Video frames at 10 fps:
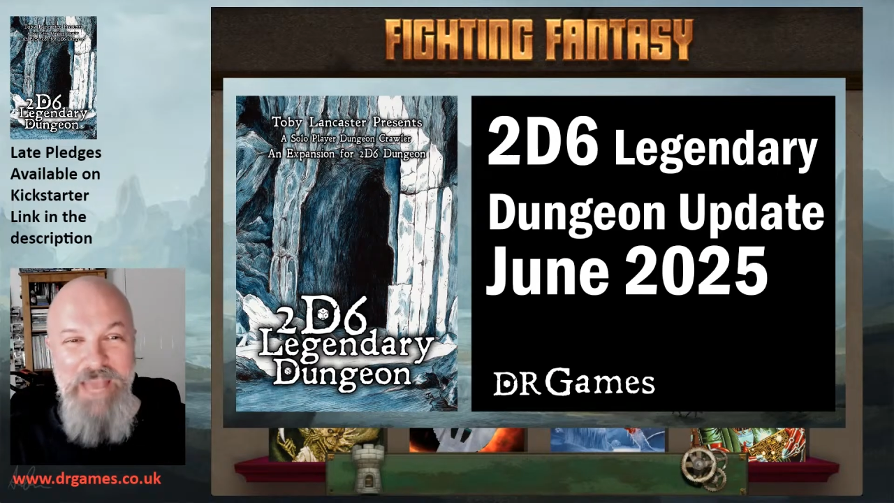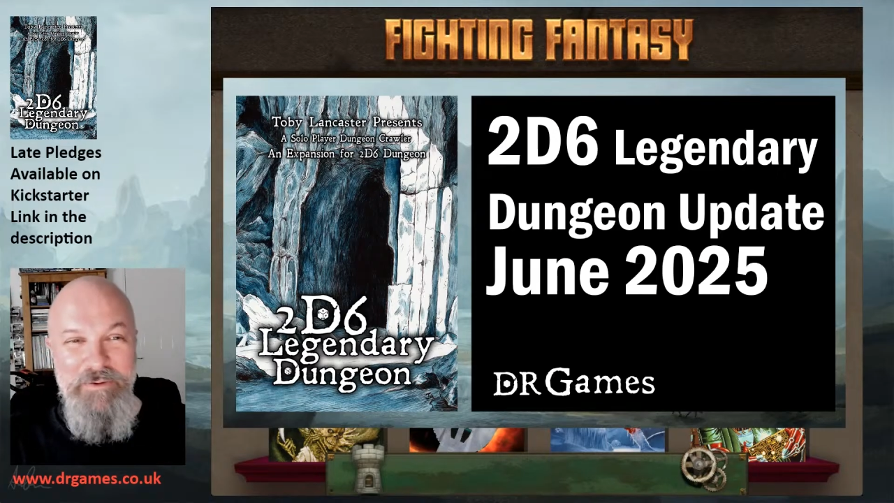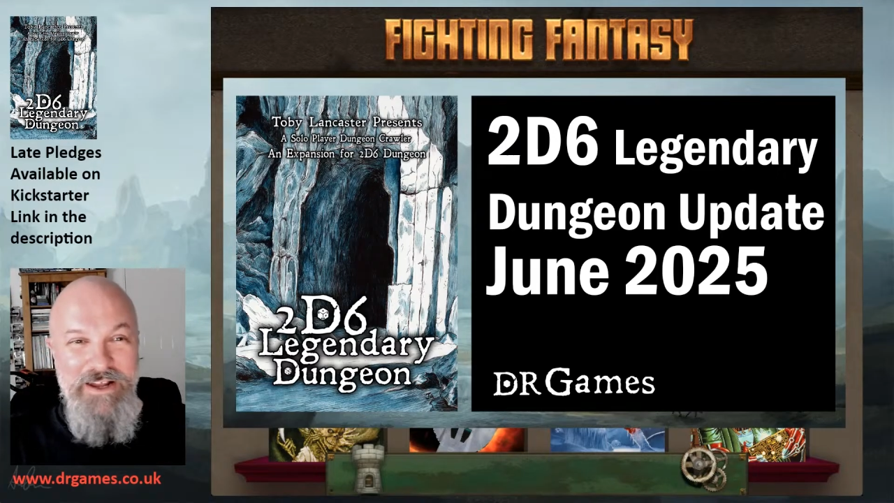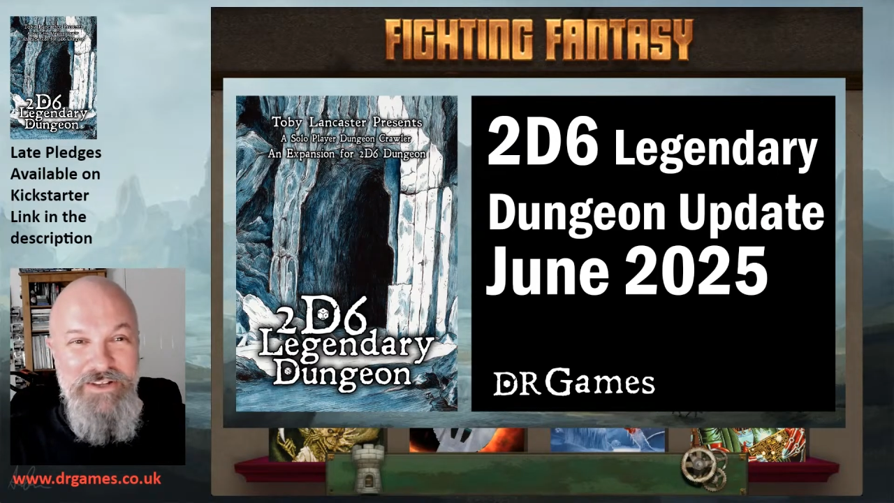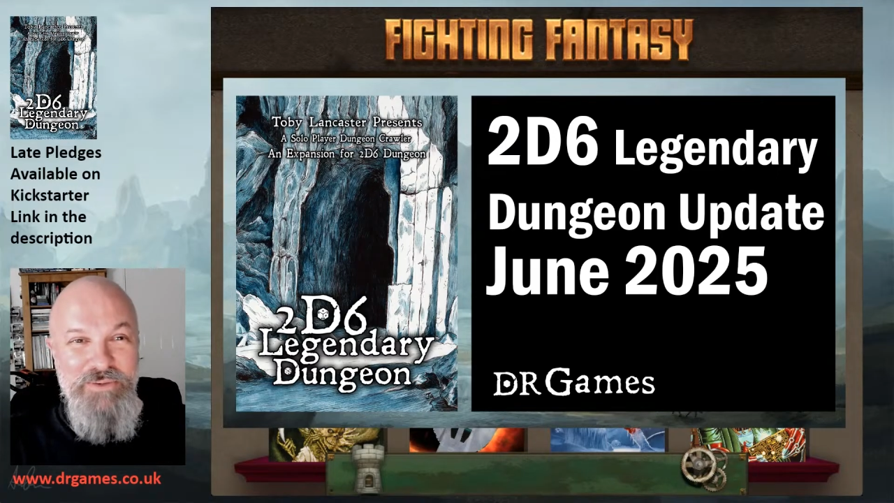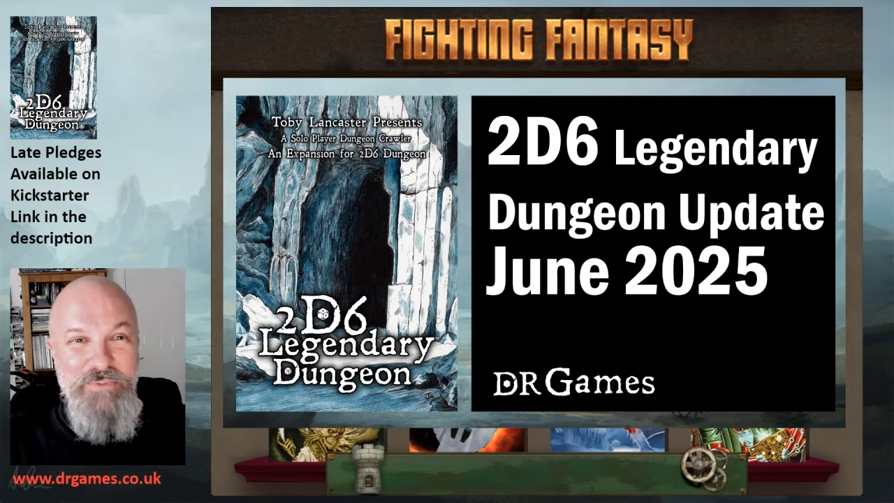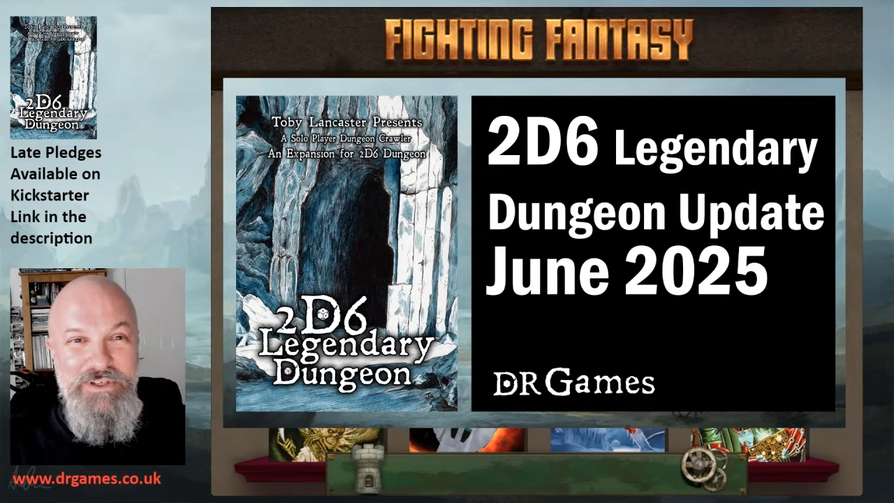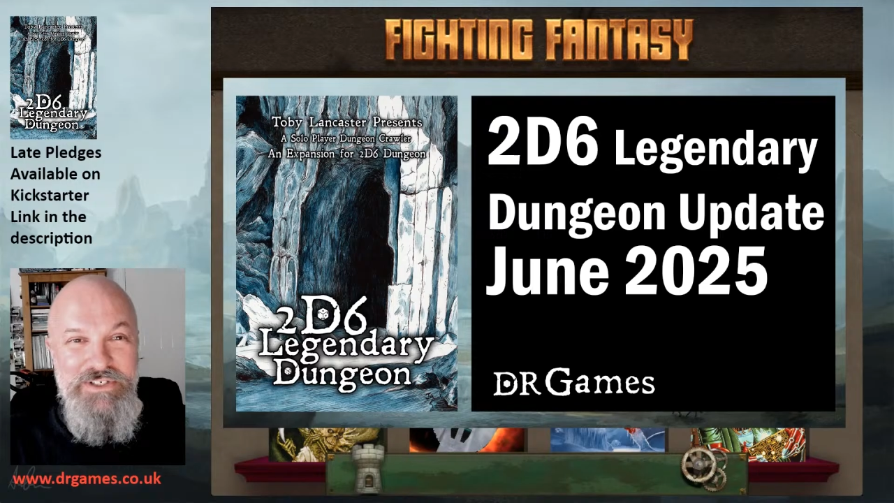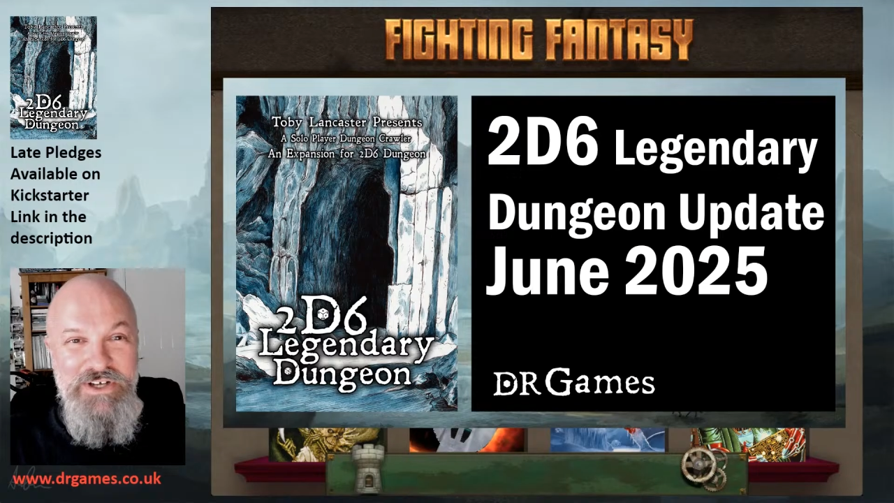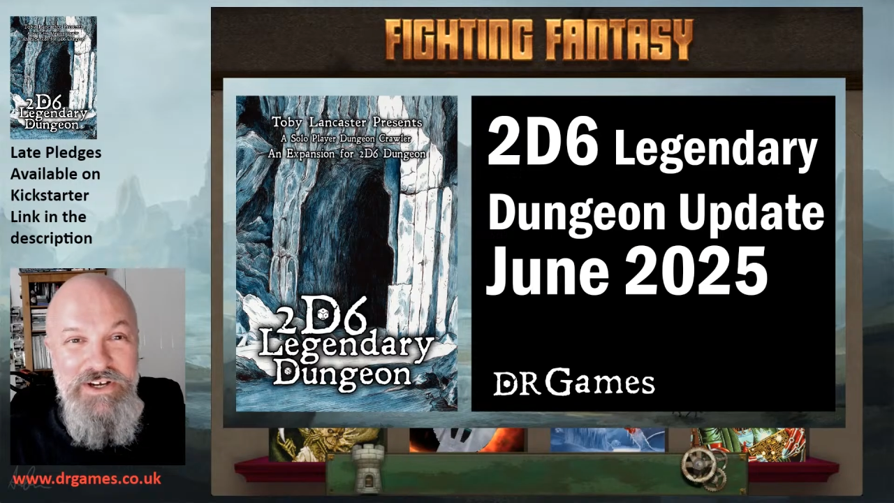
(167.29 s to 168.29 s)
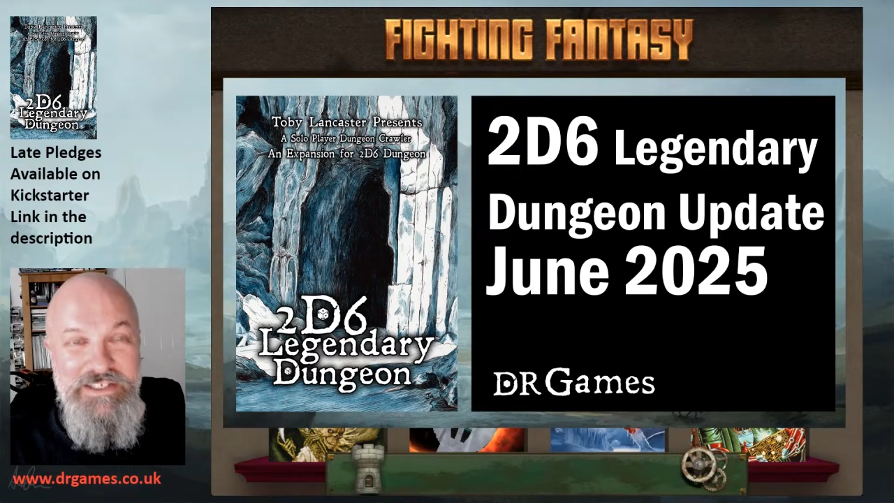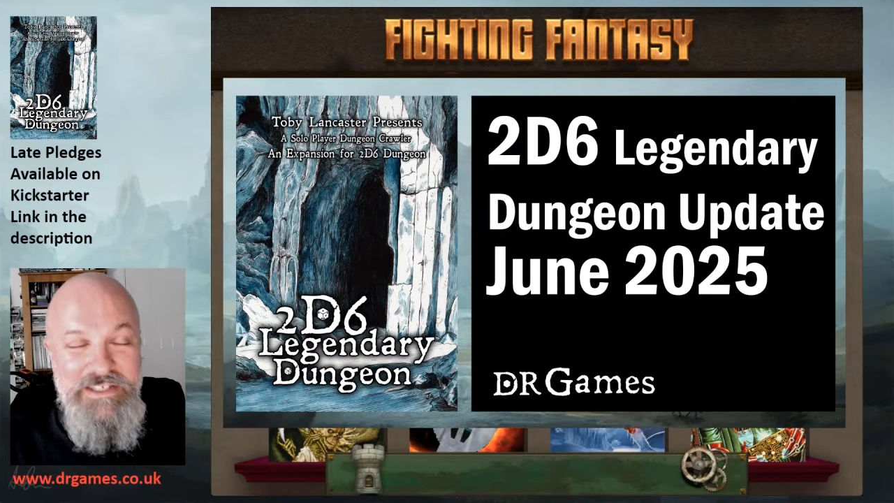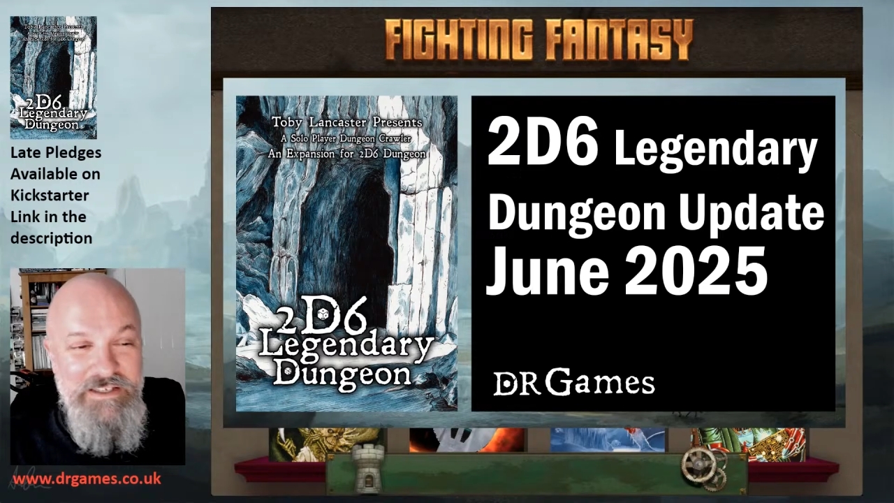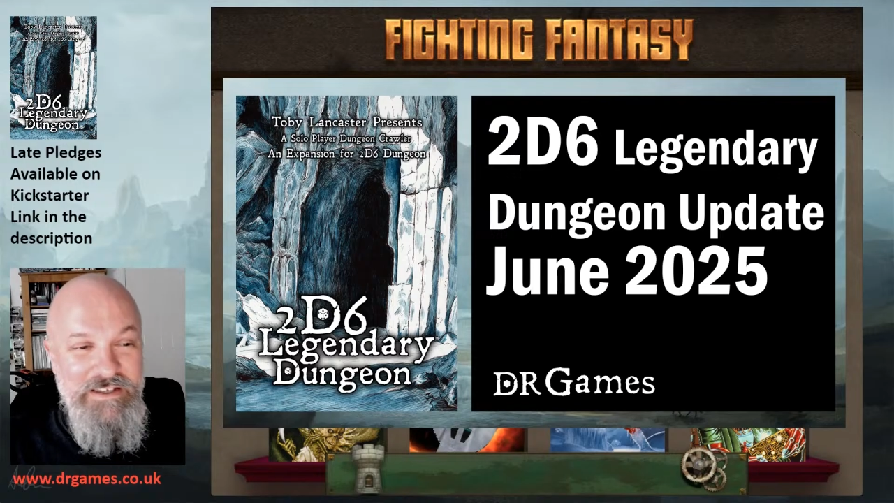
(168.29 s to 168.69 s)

and I do apologise.